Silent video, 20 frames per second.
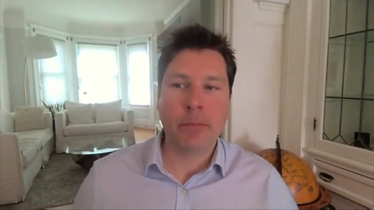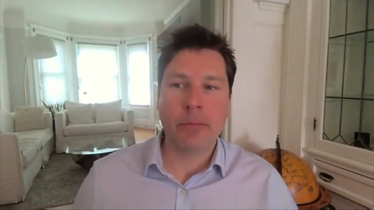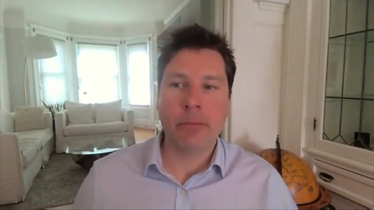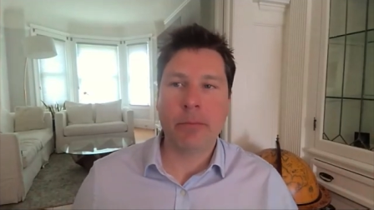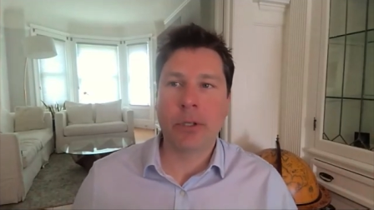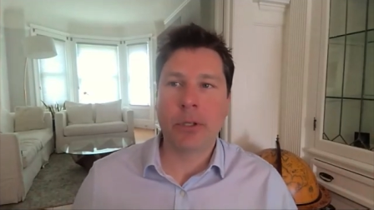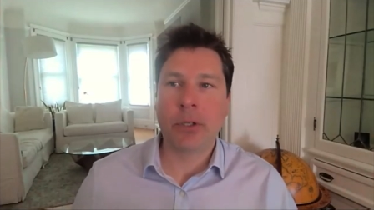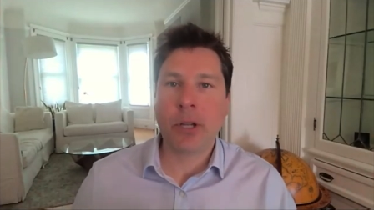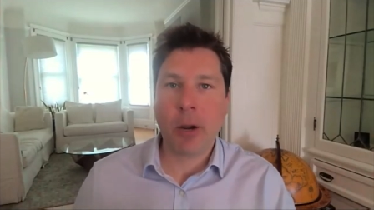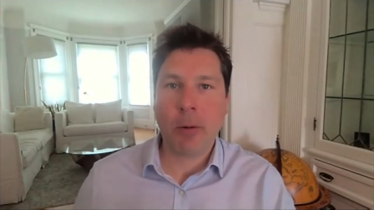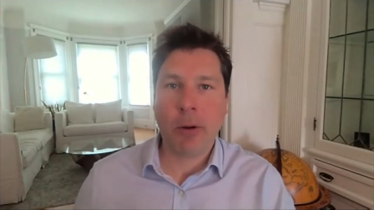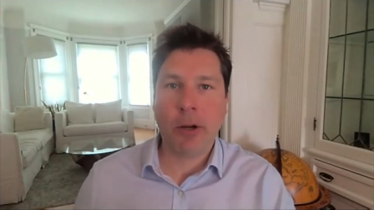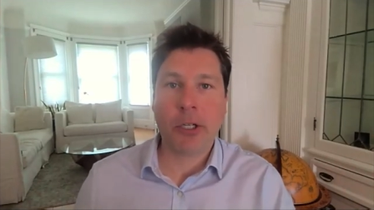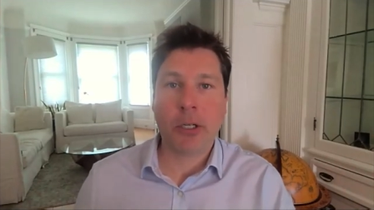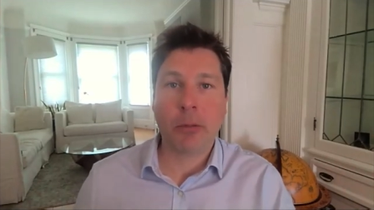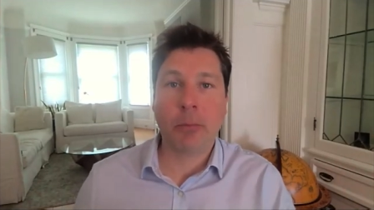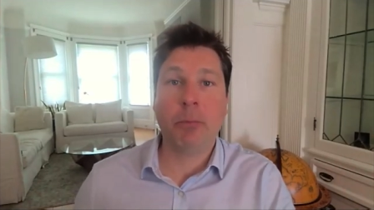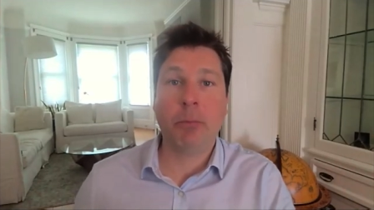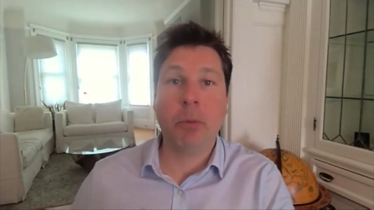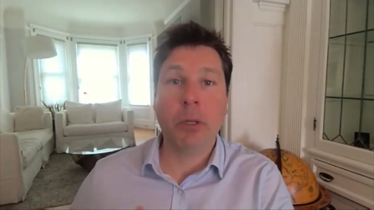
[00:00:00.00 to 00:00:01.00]

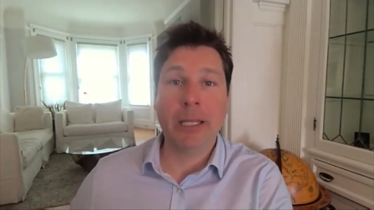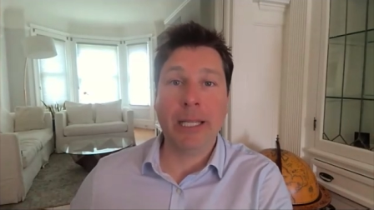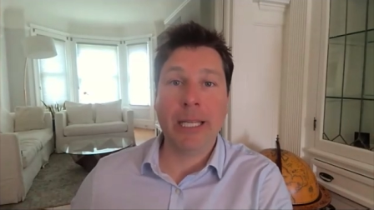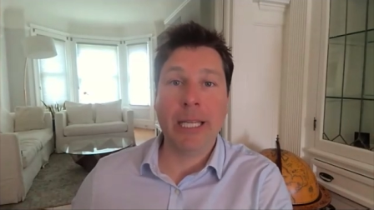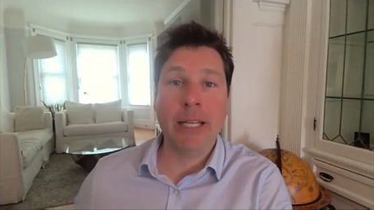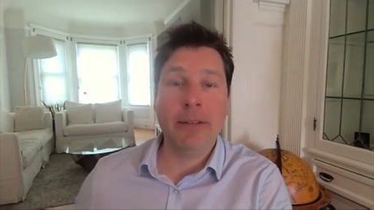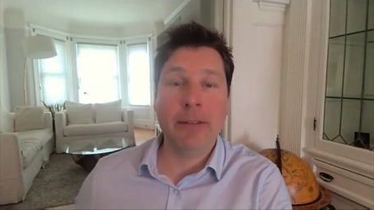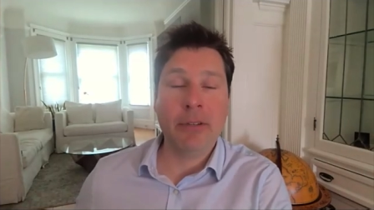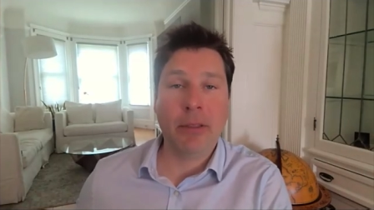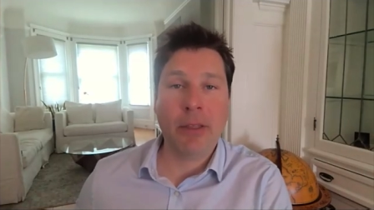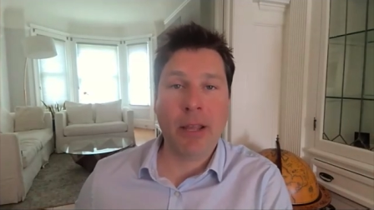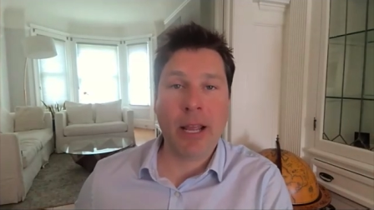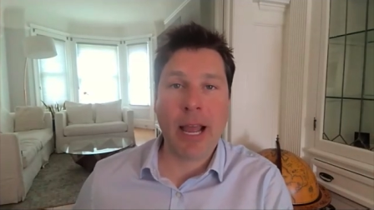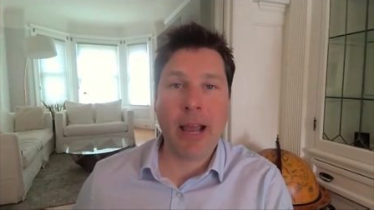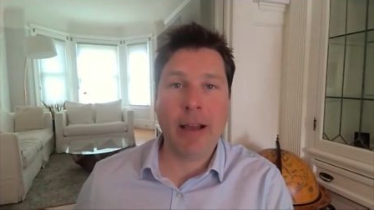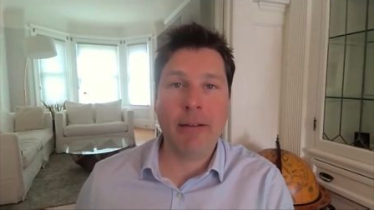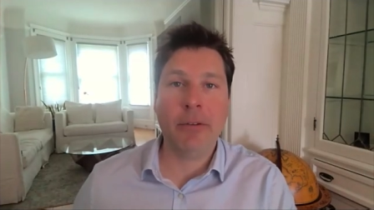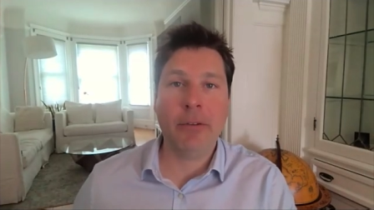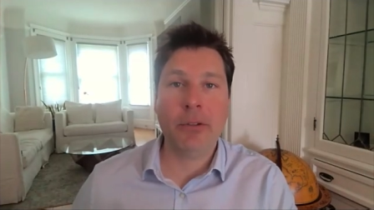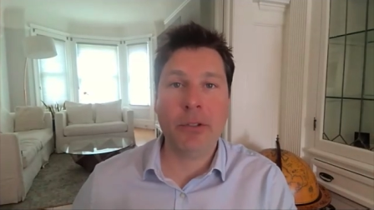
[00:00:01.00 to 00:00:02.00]
Skywatcher believes that they
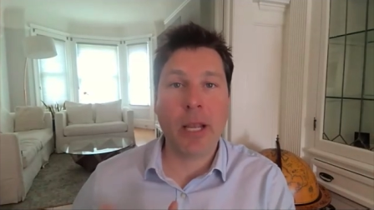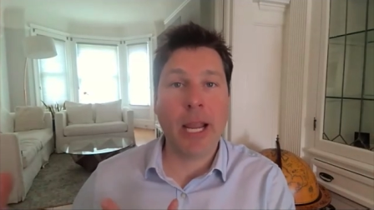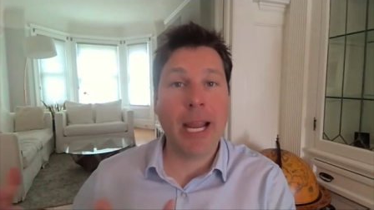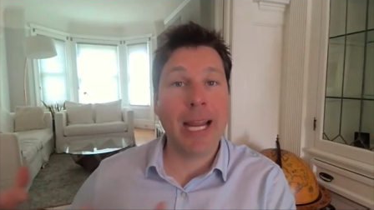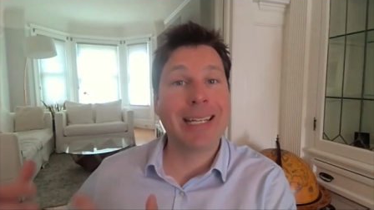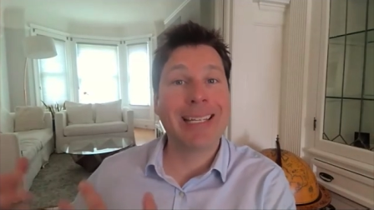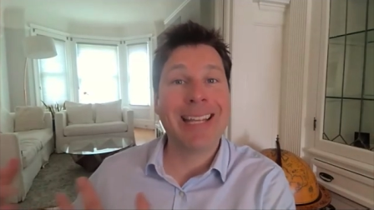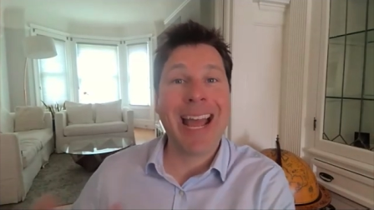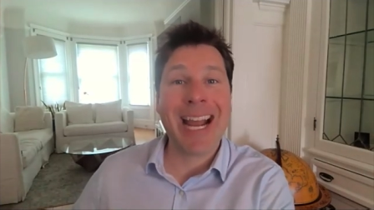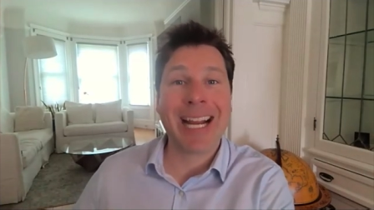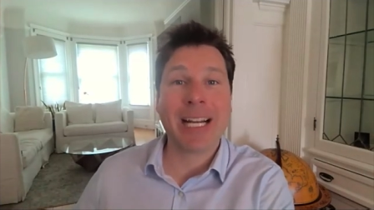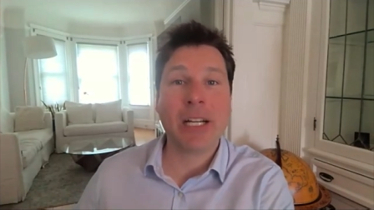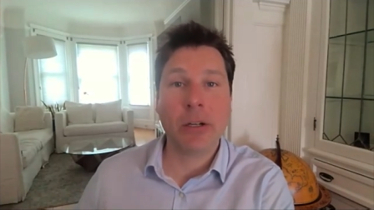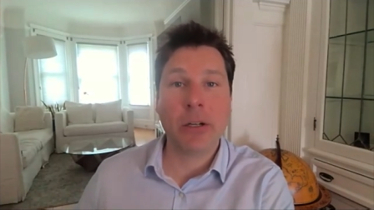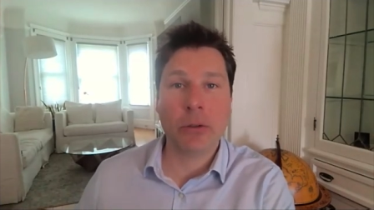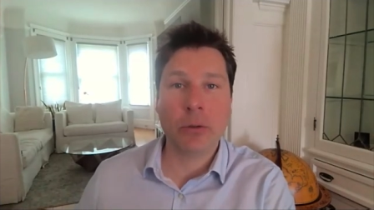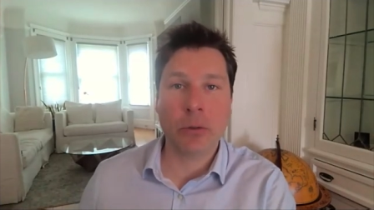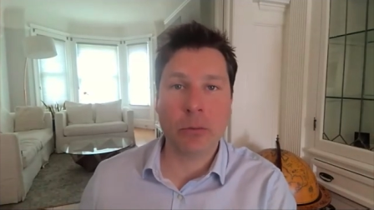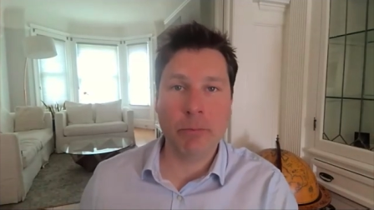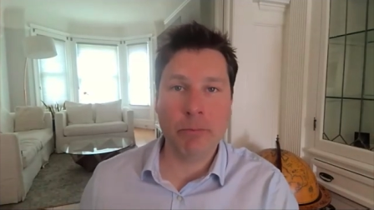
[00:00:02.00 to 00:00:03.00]
have a
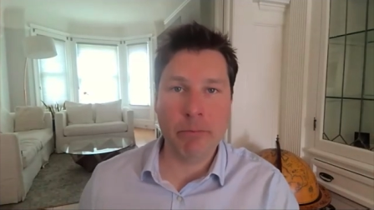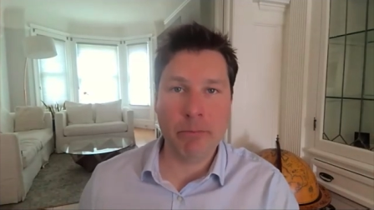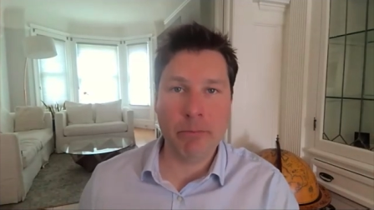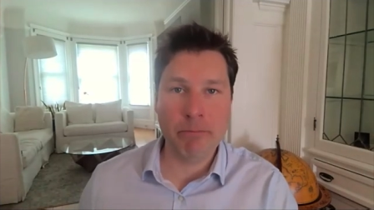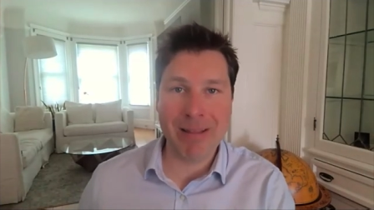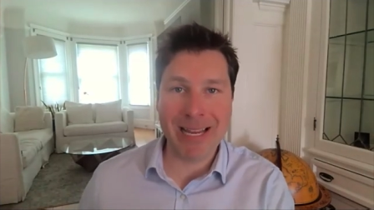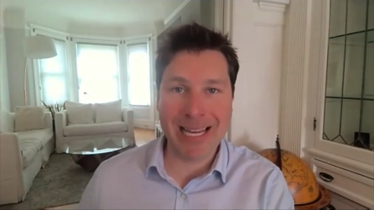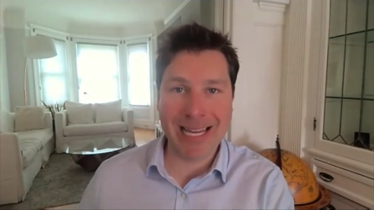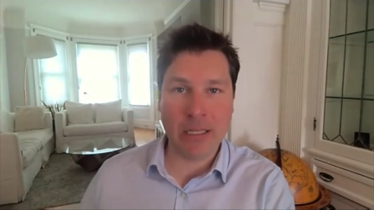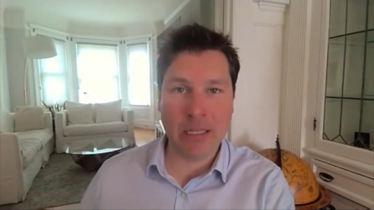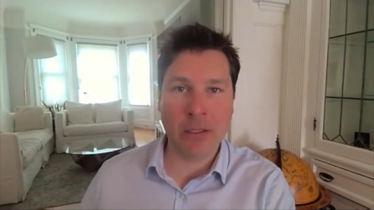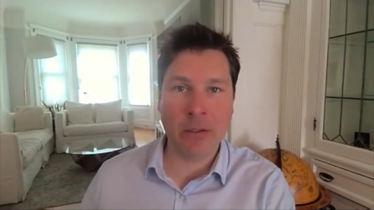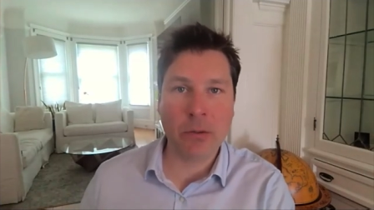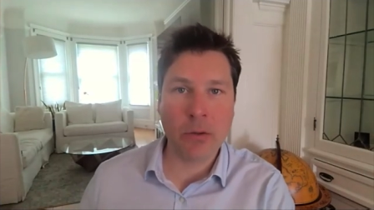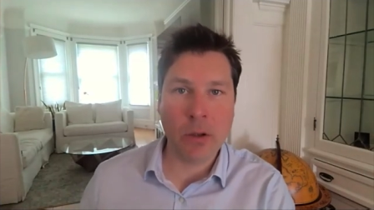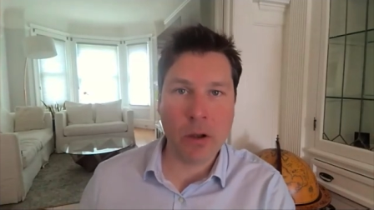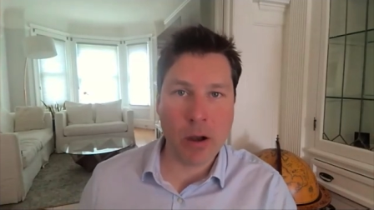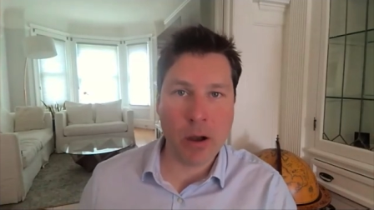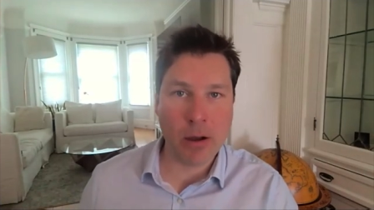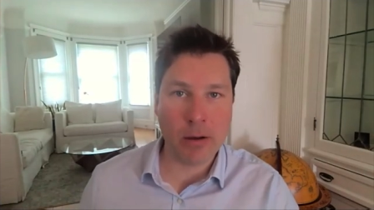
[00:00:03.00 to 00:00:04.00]
technical
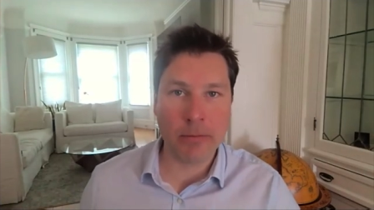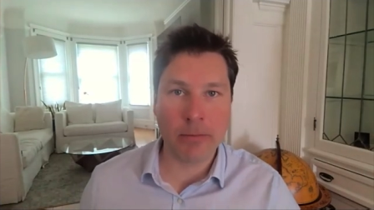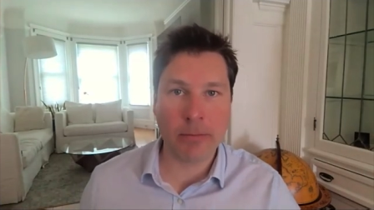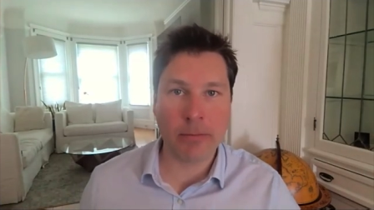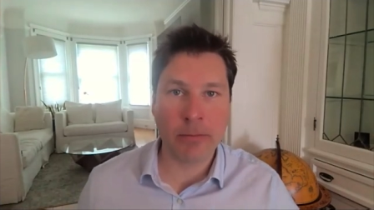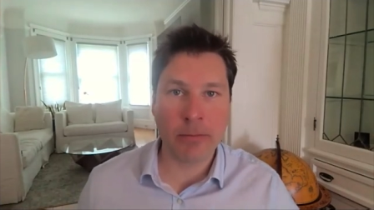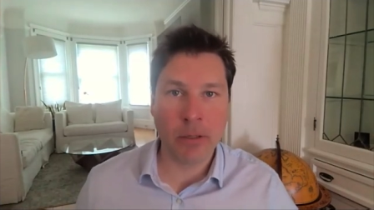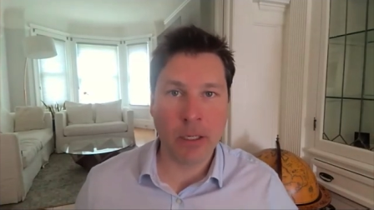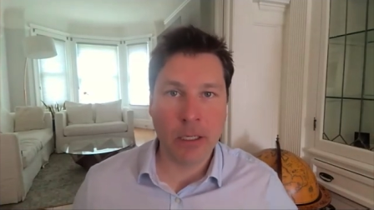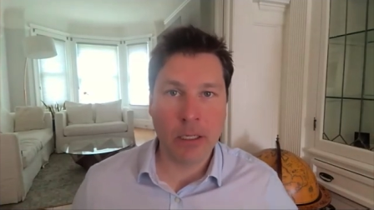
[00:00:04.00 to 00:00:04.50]
means of